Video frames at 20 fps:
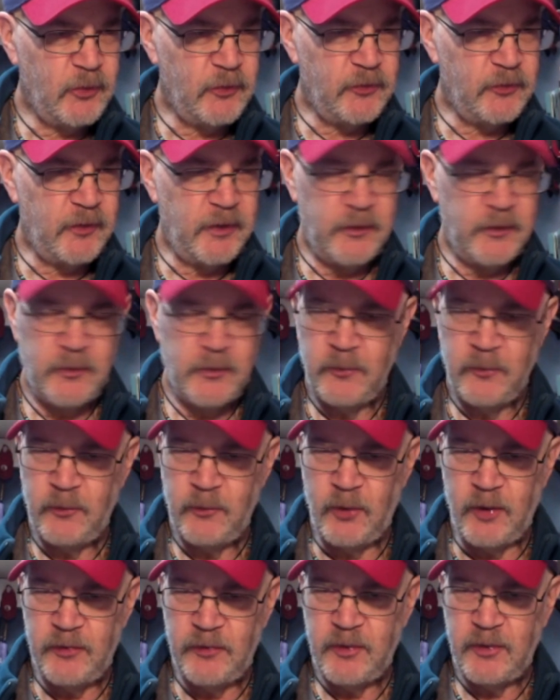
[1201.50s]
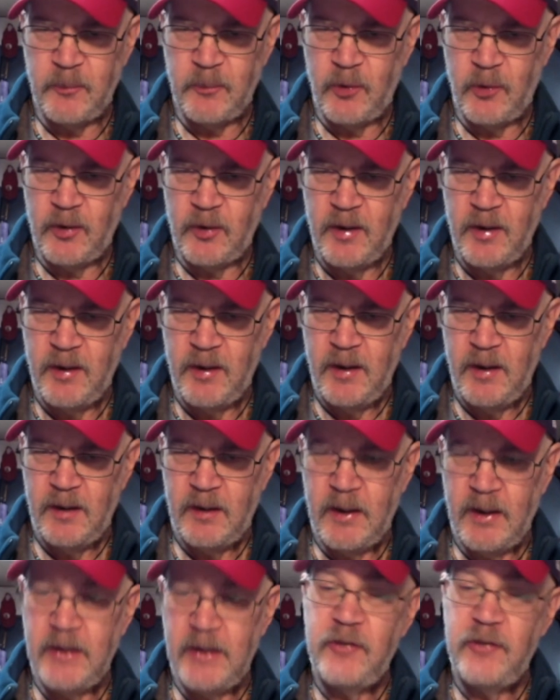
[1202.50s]
frustrating to have lost someone
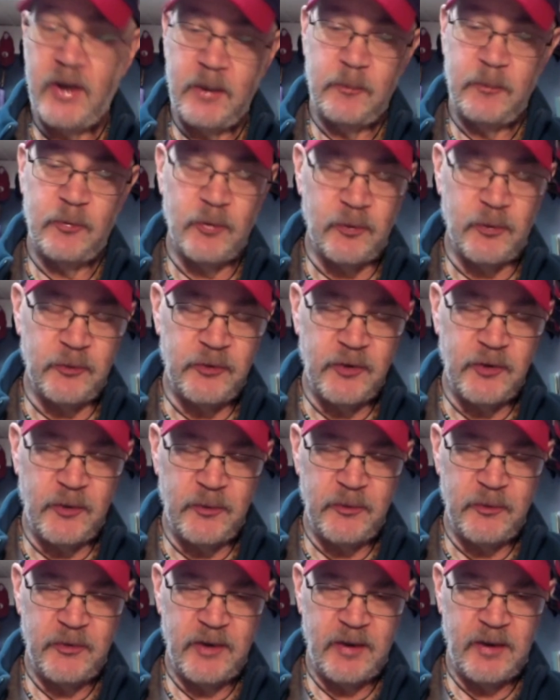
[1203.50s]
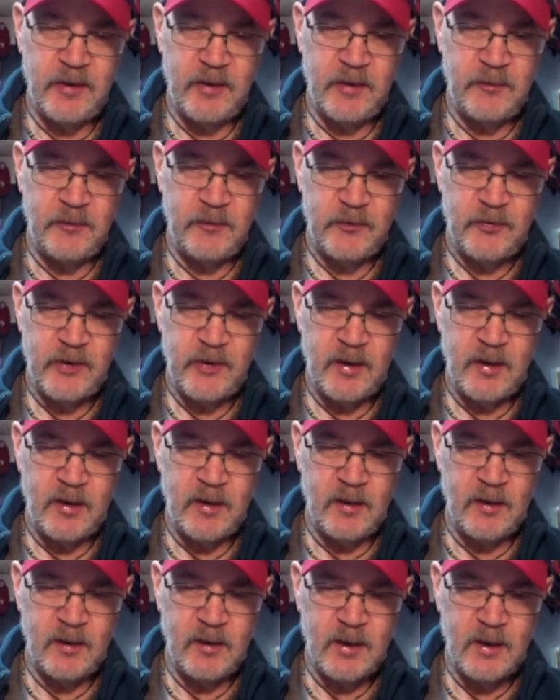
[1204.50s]
like James Earl Jones. I've said
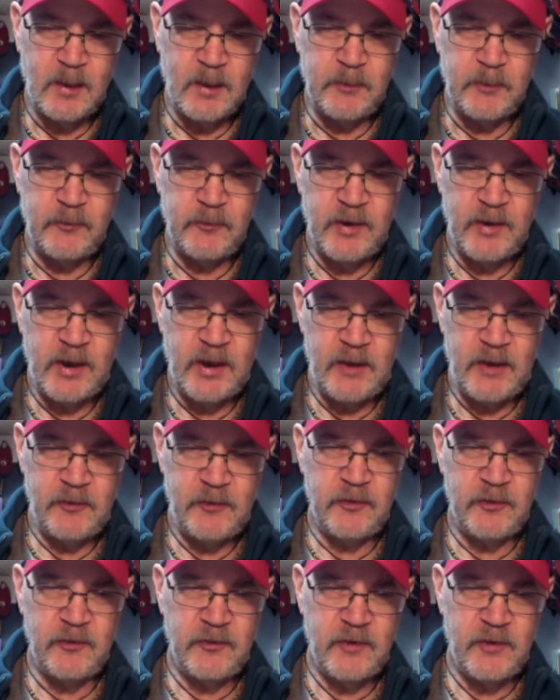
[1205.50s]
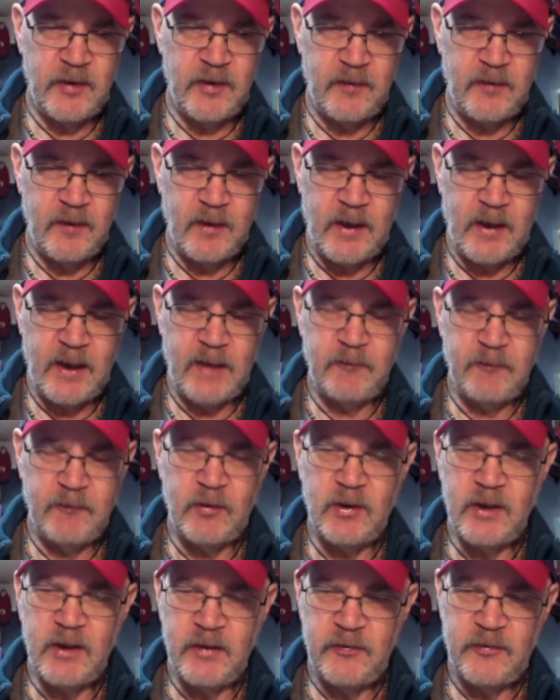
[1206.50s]
on a couple of occasions that I have a
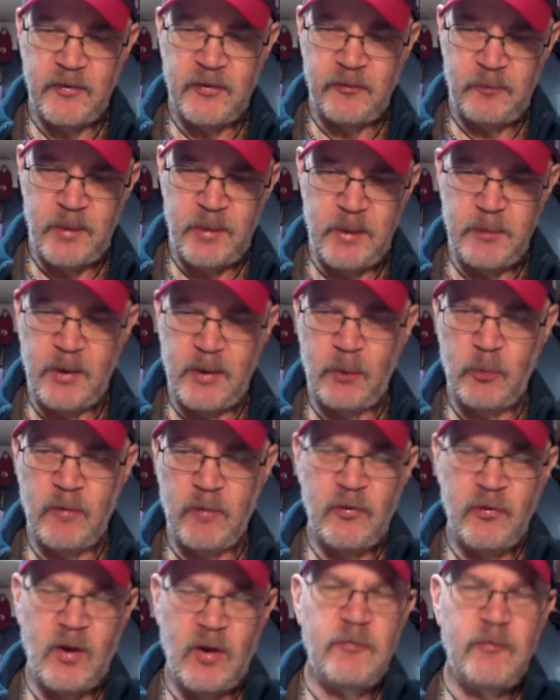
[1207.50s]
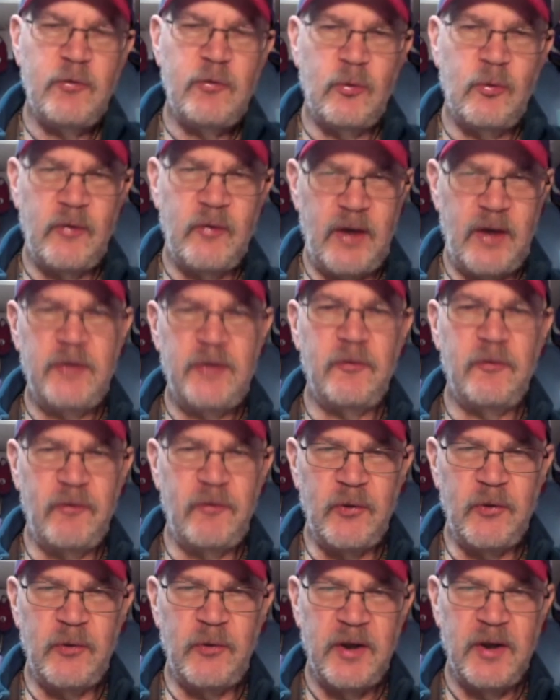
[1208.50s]
list of people I would have loved to have
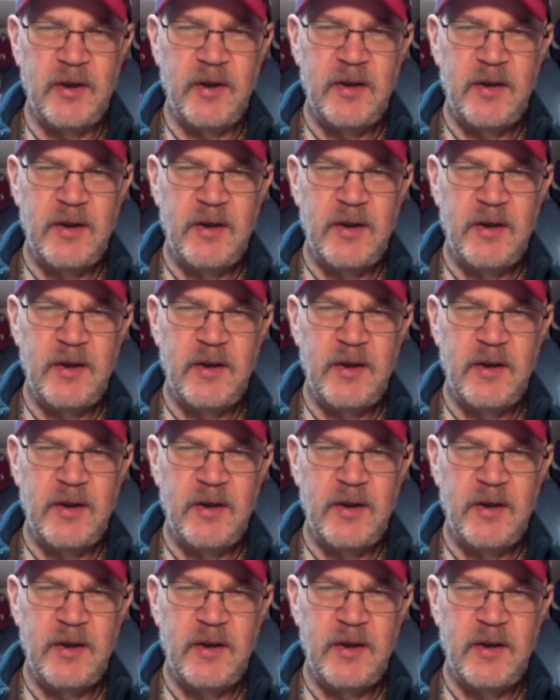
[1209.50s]
interviewed